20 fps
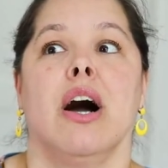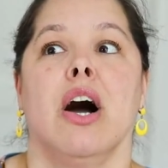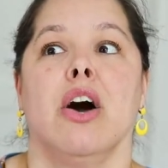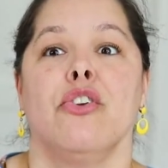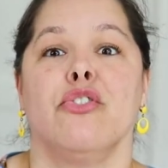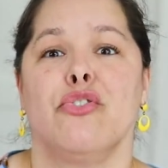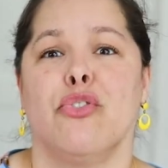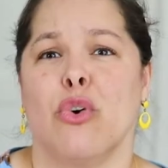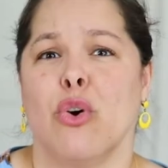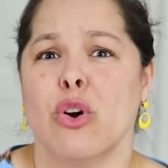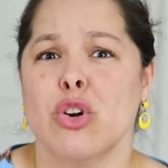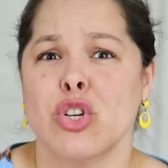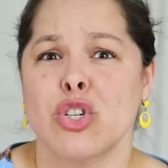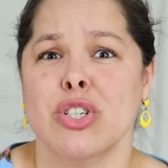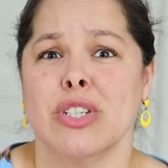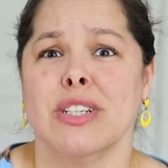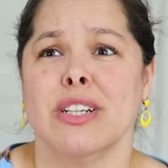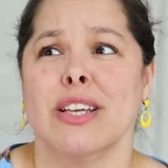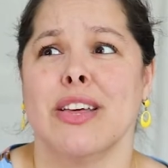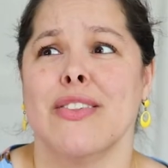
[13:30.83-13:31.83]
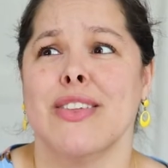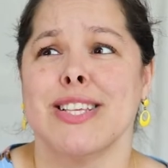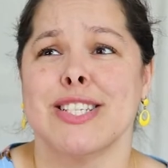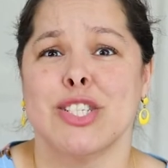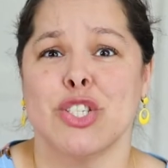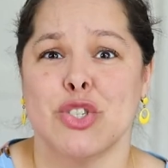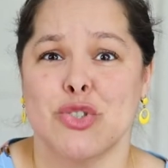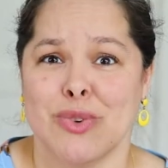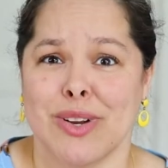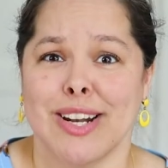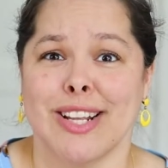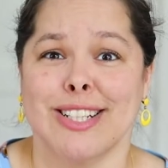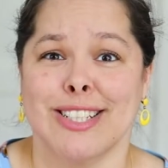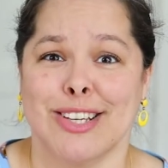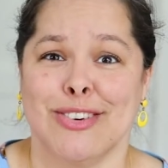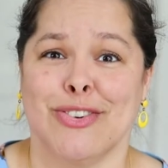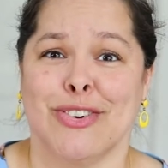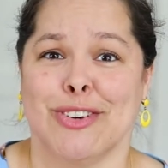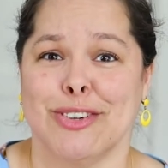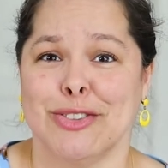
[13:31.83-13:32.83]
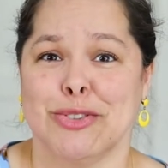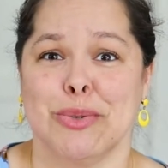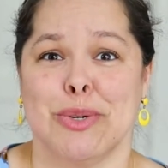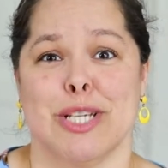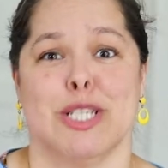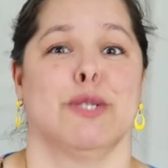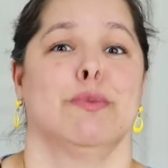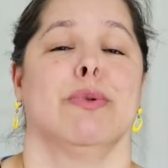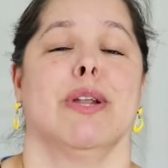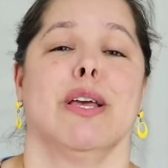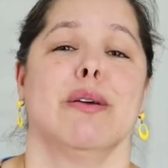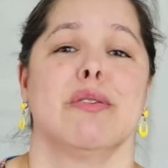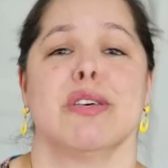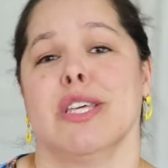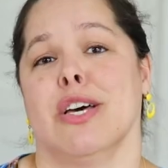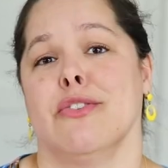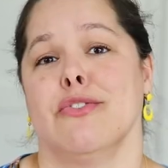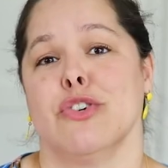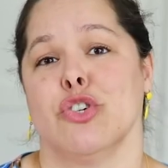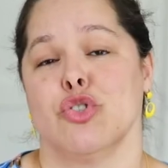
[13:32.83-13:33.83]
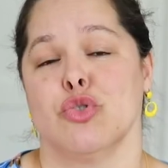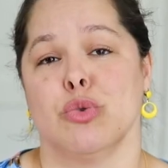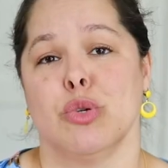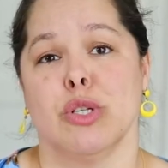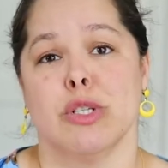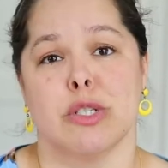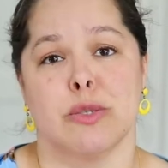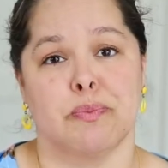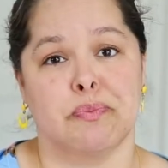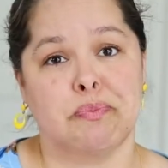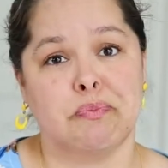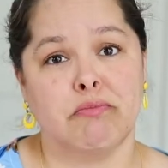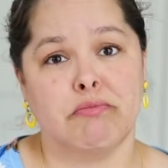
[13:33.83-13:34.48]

unfortunately this is really difficult to explain without visuals